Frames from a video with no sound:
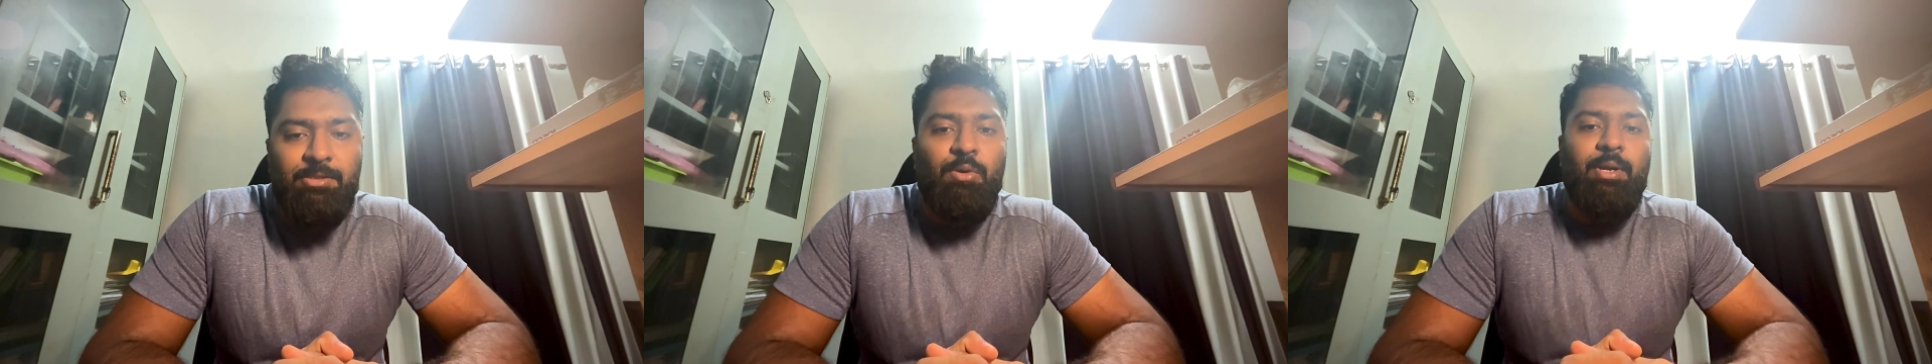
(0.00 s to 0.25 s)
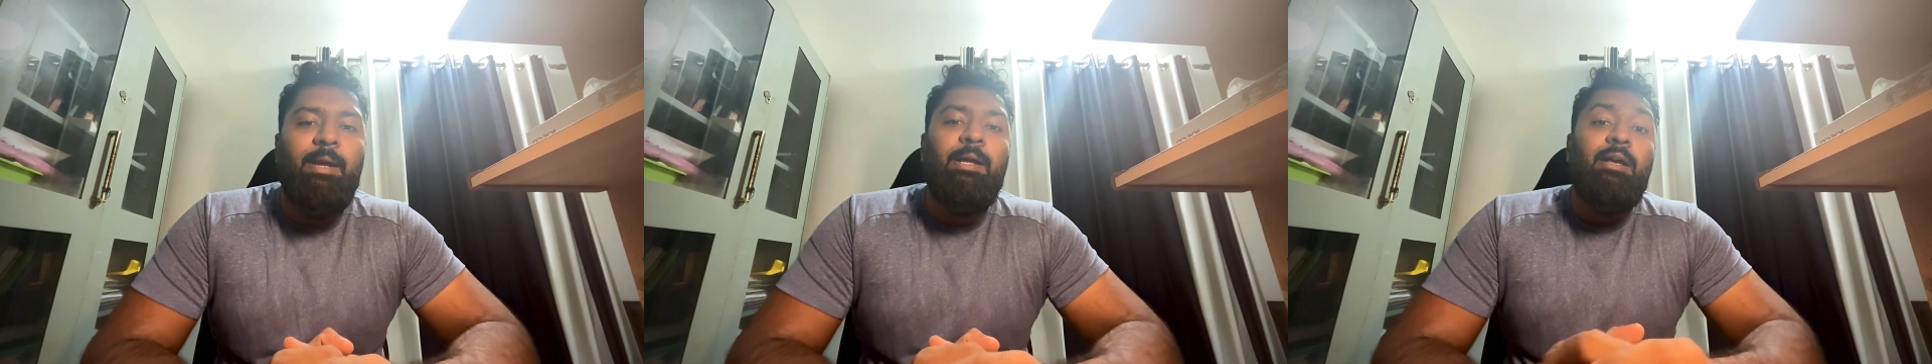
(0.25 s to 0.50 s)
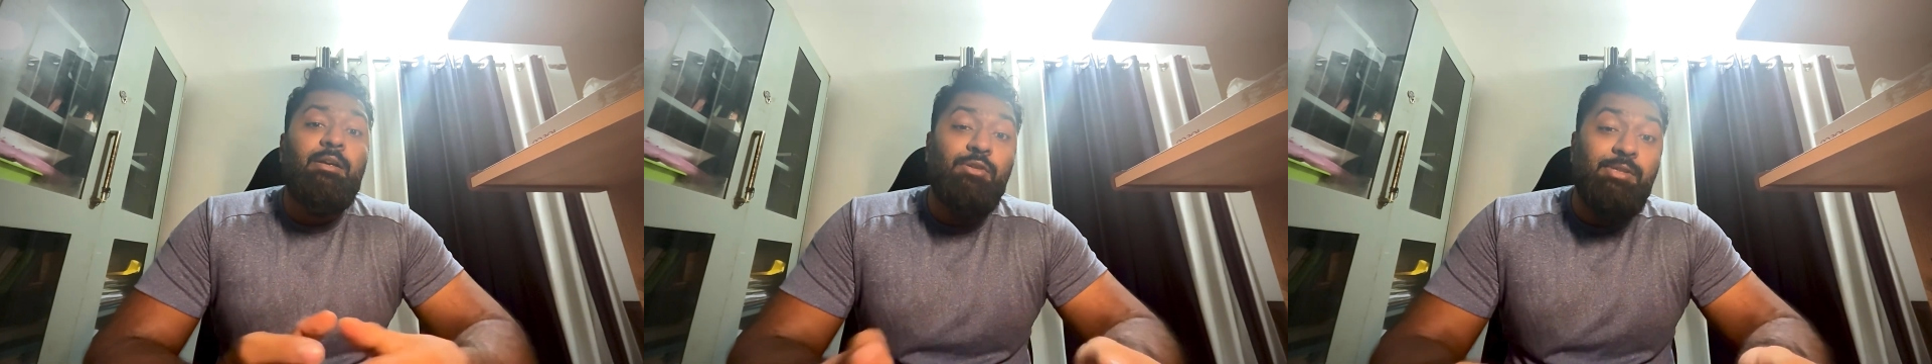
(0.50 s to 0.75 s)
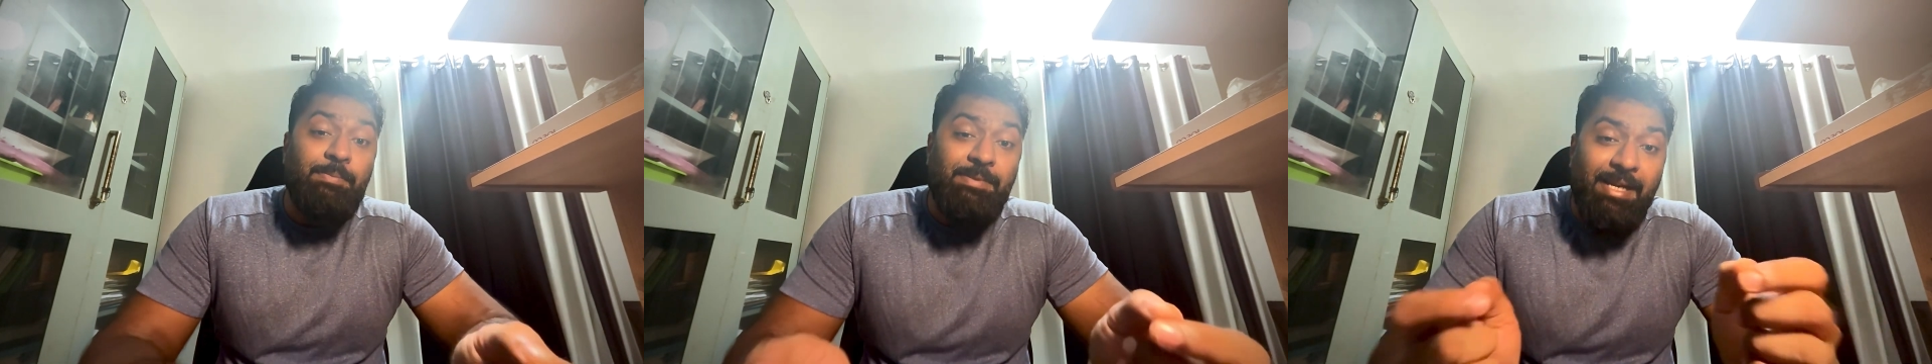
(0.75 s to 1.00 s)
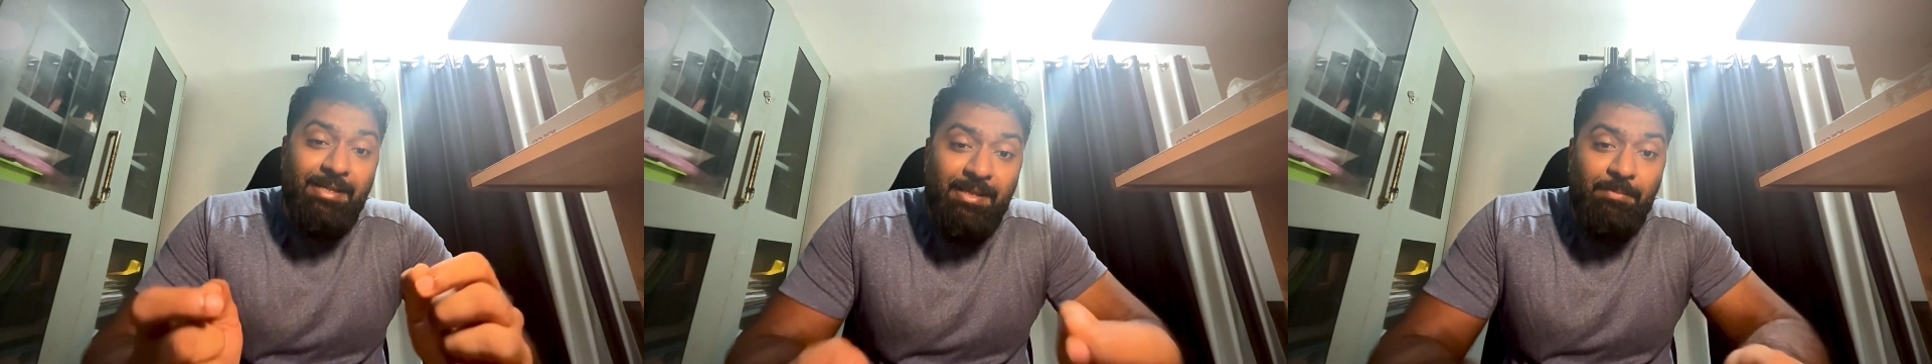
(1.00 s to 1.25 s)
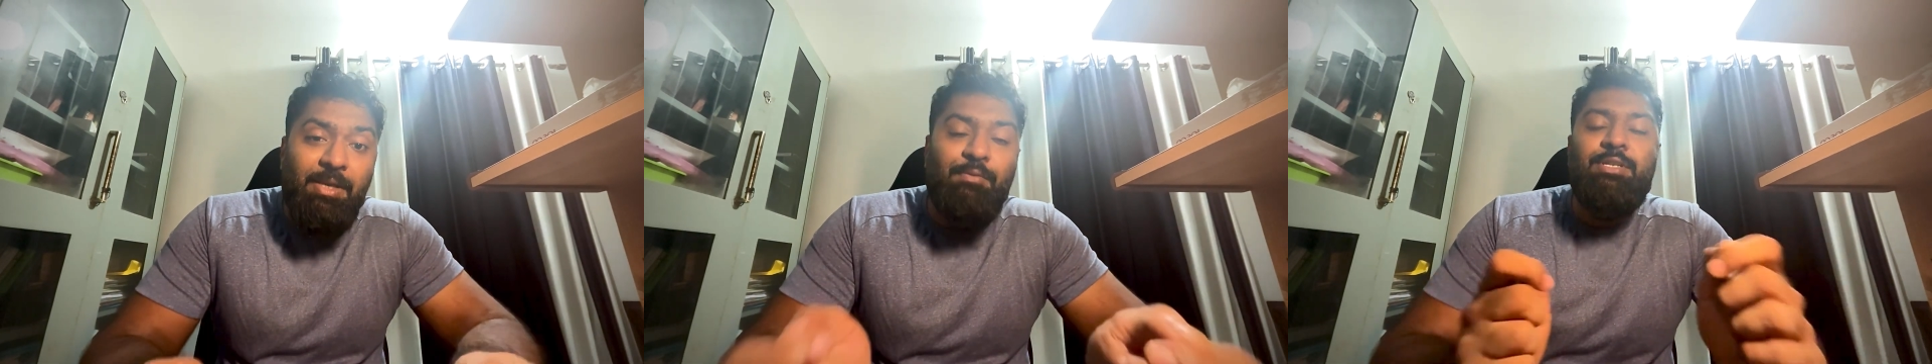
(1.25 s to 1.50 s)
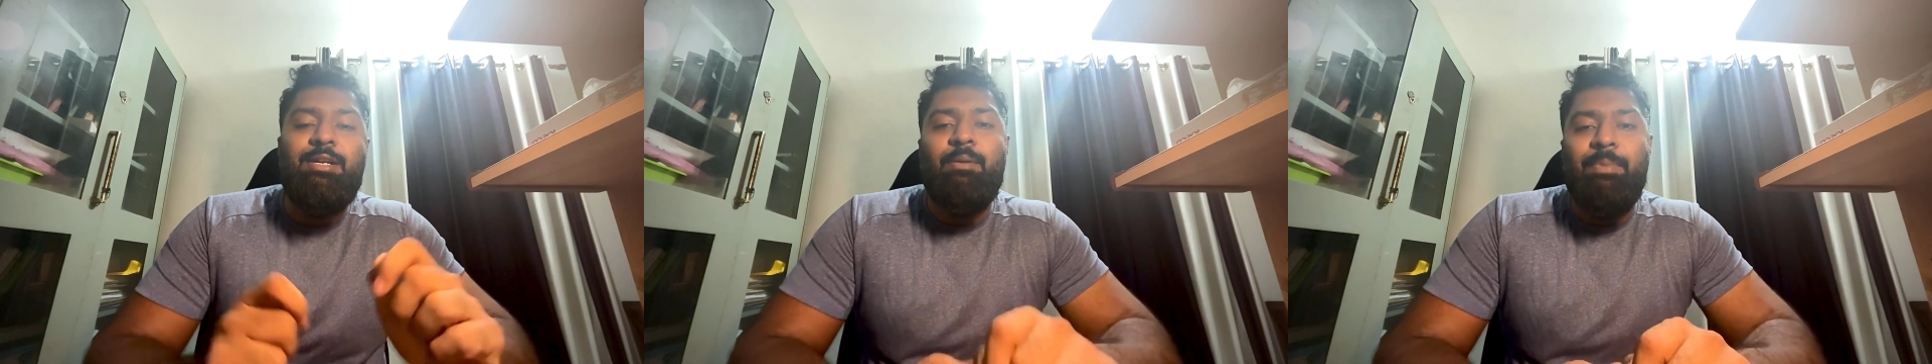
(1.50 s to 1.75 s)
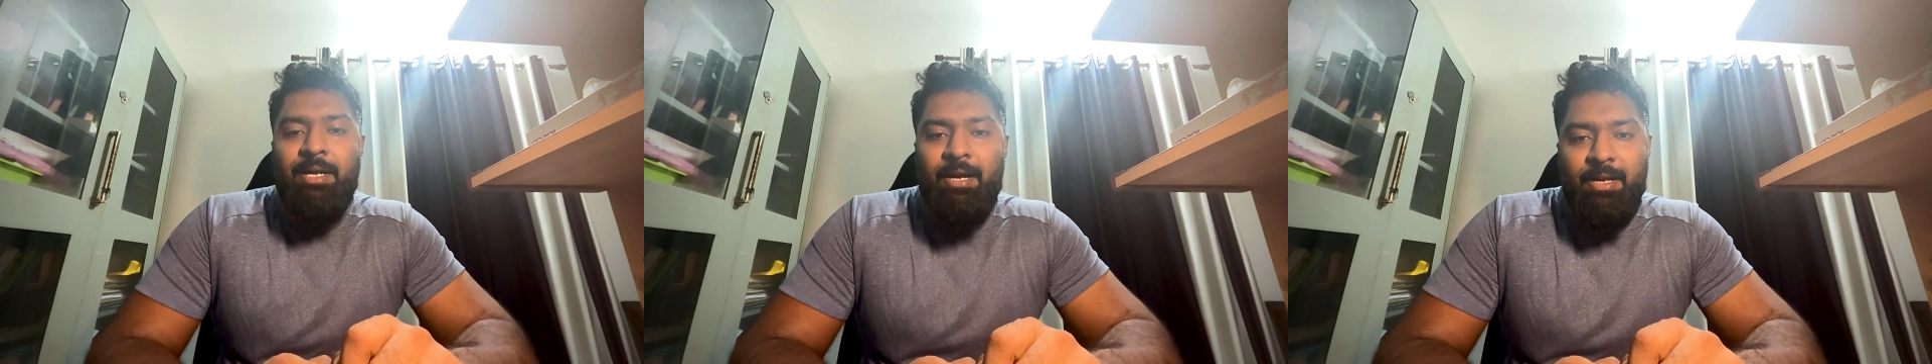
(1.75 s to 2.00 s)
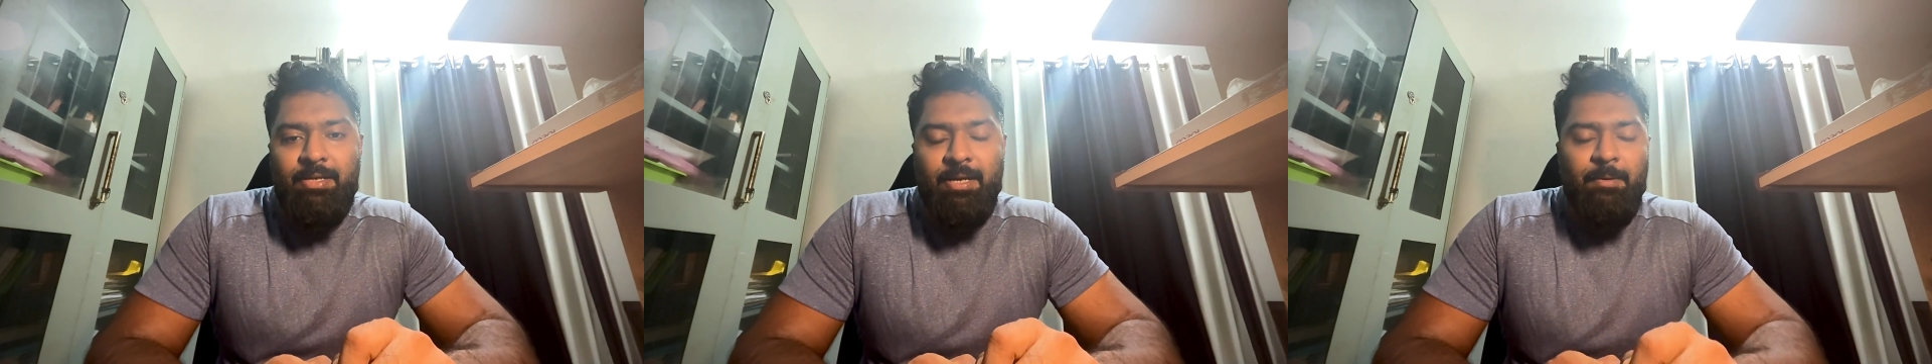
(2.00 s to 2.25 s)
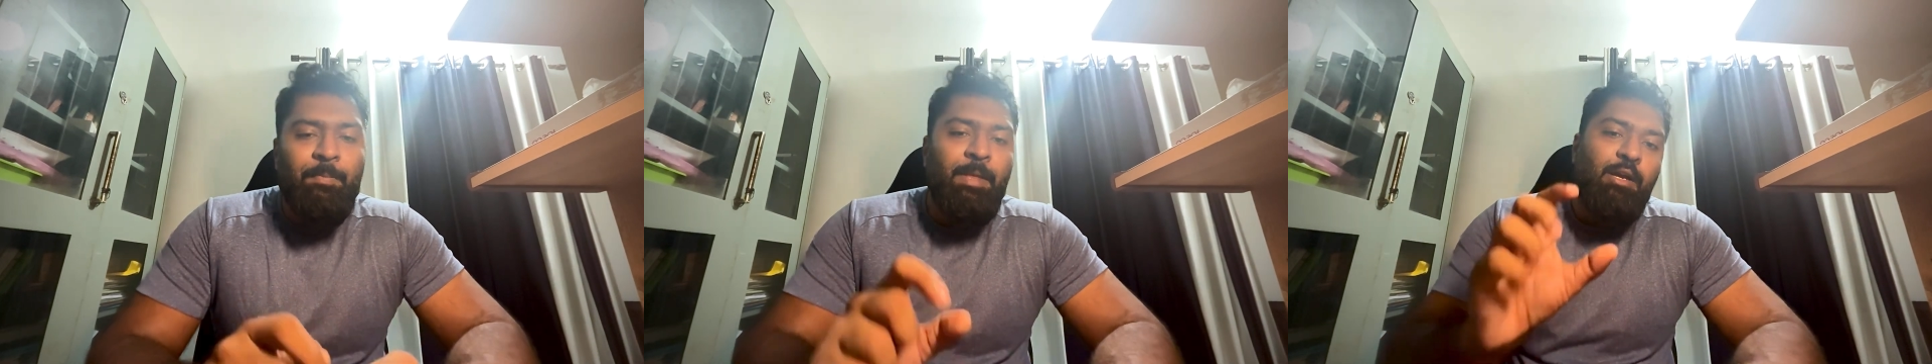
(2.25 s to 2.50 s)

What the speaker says: Okay, so subsidy is something which shall be deducted.